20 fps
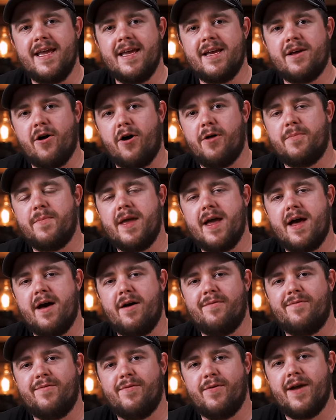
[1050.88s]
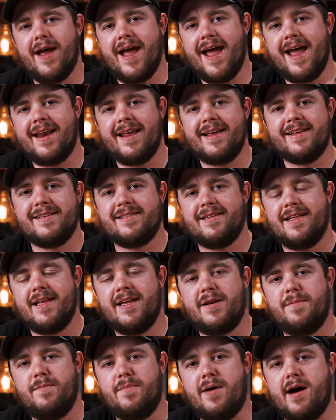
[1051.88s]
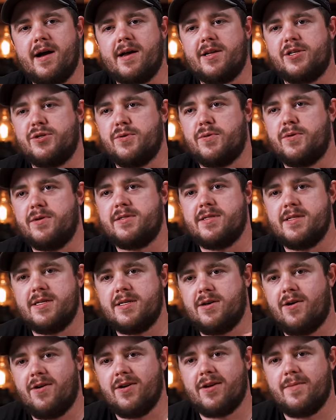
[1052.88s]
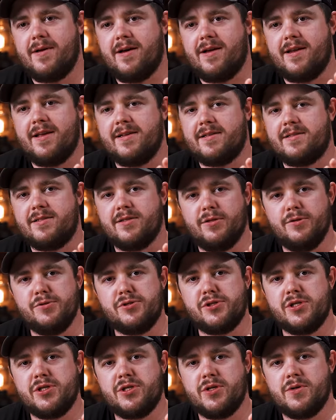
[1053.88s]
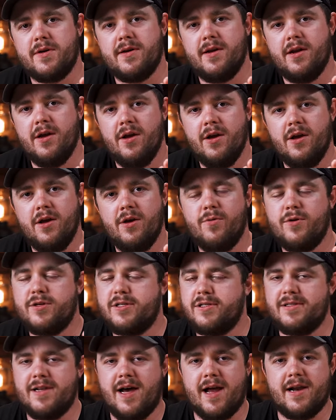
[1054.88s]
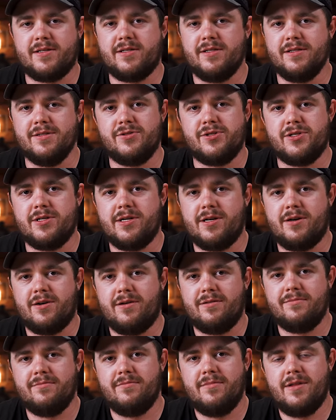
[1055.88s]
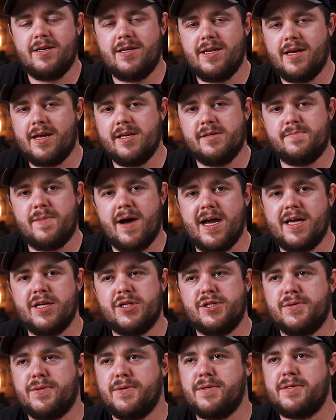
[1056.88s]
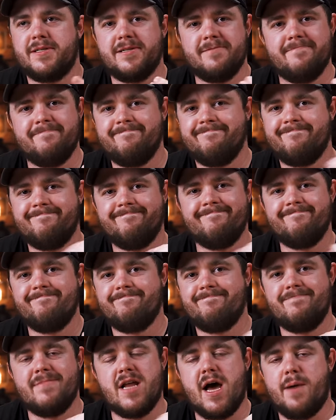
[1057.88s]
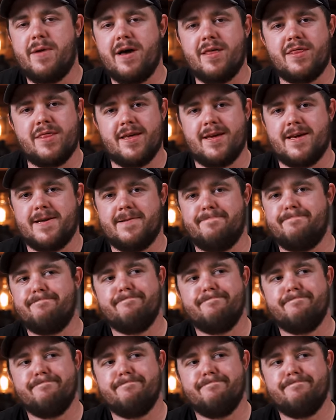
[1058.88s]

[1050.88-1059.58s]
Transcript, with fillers: he called me out for hating slanted pocket shorts and then talked about his solution to it, which is not a solution at all. The Dickies pocket shorts, not my thing.